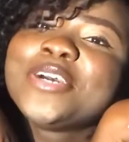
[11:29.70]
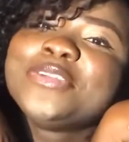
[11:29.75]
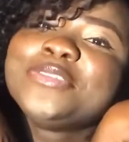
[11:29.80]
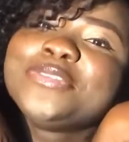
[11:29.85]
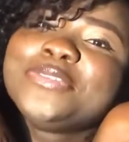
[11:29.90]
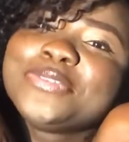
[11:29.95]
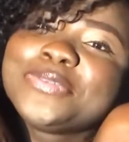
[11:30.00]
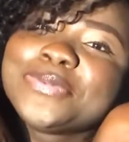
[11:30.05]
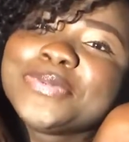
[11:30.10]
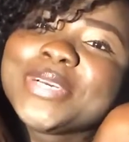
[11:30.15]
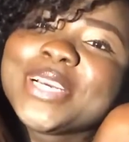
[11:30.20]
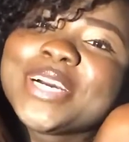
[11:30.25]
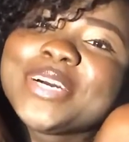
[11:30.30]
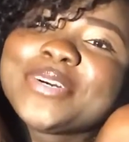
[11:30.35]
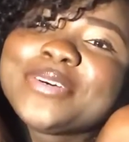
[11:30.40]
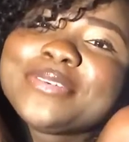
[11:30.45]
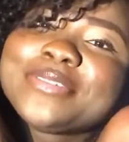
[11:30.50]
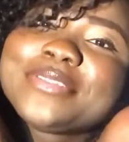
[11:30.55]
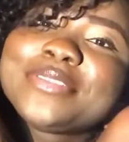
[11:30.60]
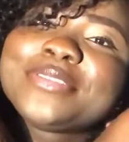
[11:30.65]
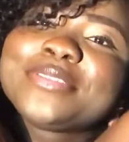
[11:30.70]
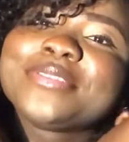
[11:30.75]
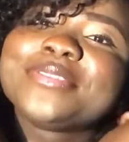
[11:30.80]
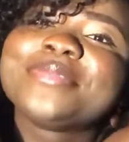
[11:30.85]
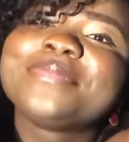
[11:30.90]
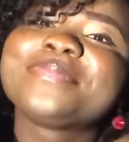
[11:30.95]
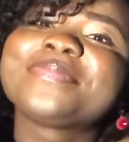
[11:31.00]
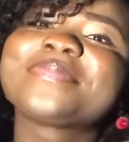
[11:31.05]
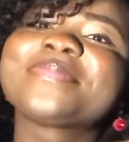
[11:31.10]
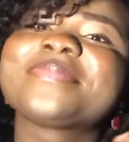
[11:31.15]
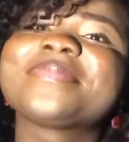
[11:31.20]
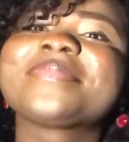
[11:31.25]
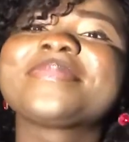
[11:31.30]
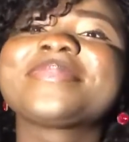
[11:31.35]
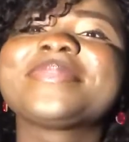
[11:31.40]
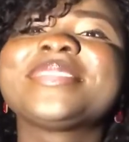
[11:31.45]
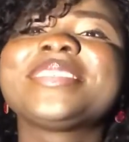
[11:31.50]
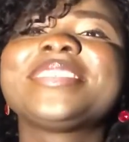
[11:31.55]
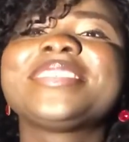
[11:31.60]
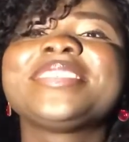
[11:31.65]
do well to
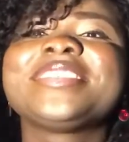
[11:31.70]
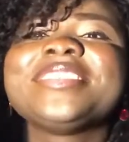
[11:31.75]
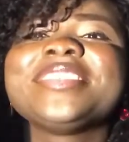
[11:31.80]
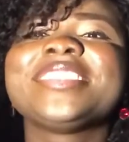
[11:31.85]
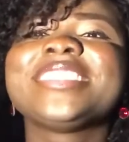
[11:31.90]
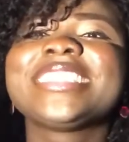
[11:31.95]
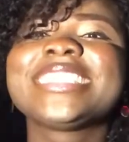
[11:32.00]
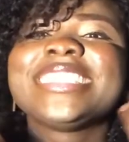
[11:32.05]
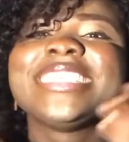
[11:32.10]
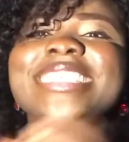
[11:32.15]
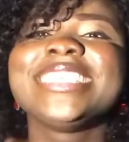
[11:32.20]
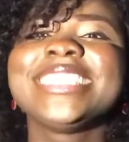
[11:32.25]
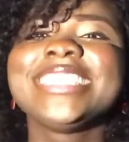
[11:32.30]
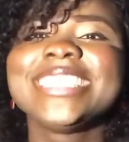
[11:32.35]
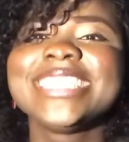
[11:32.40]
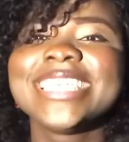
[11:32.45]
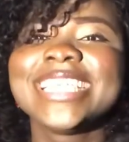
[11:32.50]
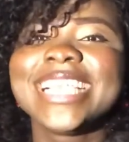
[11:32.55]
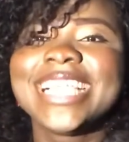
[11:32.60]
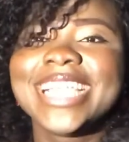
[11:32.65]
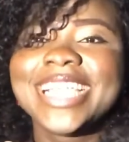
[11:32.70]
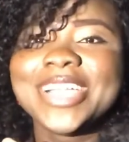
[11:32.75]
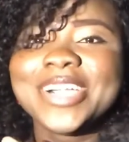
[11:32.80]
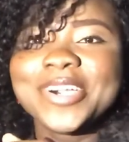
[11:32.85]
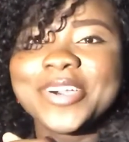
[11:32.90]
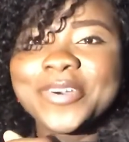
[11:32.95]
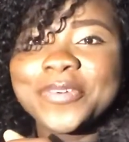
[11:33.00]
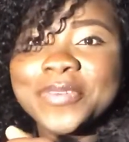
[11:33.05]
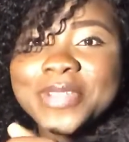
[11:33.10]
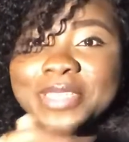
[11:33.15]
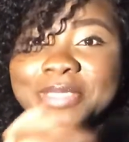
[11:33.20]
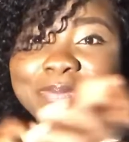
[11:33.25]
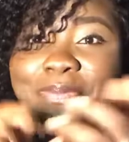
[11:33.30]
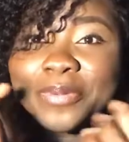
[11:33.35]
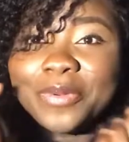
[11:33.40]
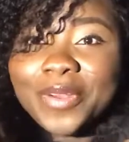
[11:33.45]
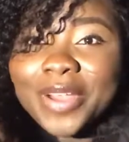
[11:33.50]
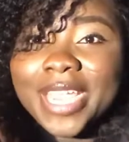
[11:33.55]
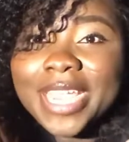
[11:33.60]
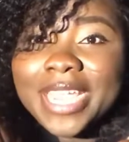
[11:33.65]
seriously always
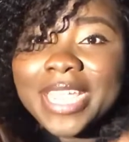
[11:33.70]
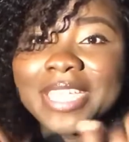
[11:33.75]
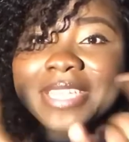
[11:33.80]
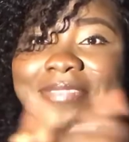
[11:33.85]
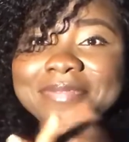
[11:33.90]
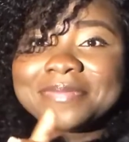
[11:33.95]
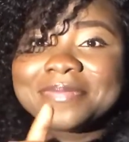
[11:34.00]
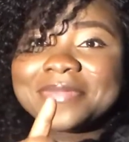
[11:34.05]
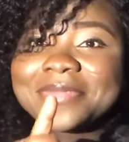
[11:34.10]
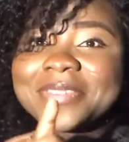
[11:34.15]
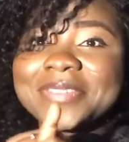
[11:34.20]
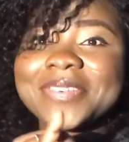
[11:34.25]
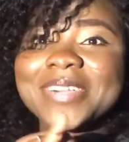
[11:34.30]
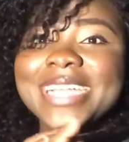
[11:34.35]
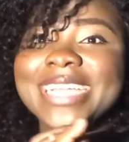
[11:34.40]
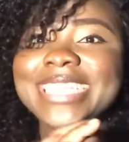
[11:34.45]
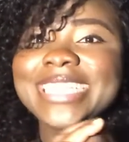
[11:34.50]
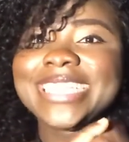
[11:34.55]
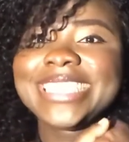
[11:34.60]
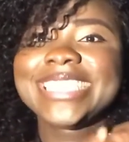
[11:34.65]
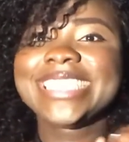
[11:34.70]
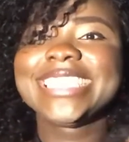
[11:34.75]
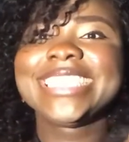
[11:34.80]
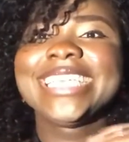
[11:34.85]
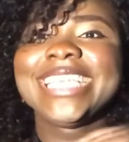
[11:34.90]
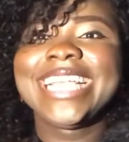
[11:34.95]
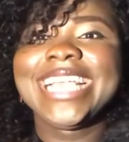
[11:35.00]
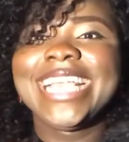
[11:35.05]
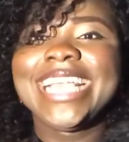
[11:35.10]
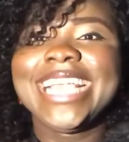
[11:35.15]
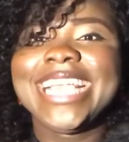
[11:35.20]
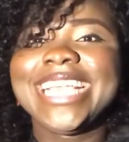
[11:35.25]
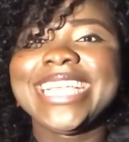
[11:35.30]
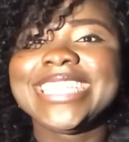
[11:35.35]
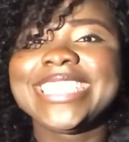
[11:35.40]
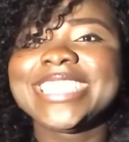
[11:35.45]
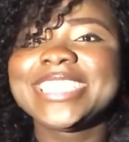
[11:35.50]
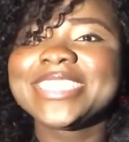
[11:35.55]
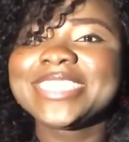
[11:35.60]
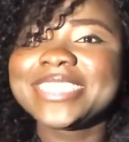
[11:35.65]
pray, one,
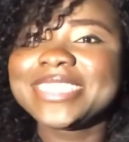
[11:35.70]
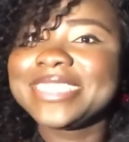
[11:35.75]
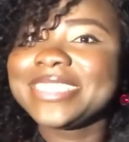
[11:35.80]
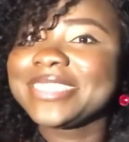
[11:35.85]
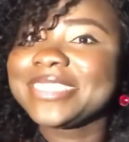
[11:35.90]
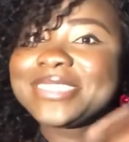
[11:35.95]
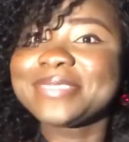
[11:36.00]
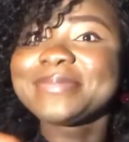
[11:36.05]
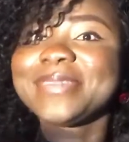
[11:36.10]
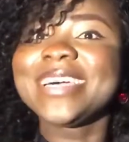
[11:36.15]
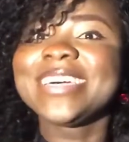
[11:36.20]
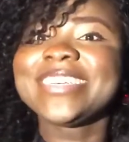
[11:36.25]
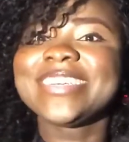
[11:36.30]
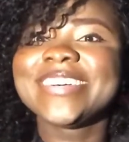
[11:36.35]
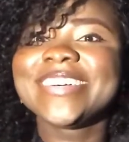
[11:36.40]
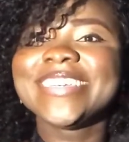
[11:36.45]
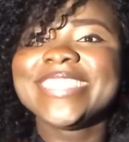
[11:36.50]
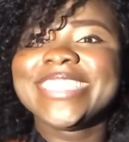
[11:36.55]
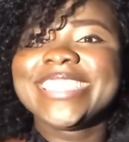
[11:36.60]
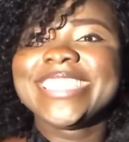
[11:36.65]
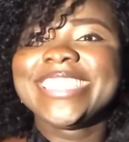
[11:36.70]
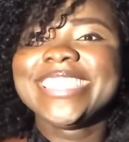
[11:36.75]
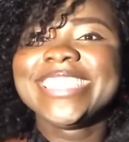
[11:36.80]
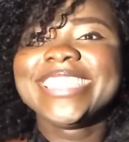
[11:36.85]
and smile on.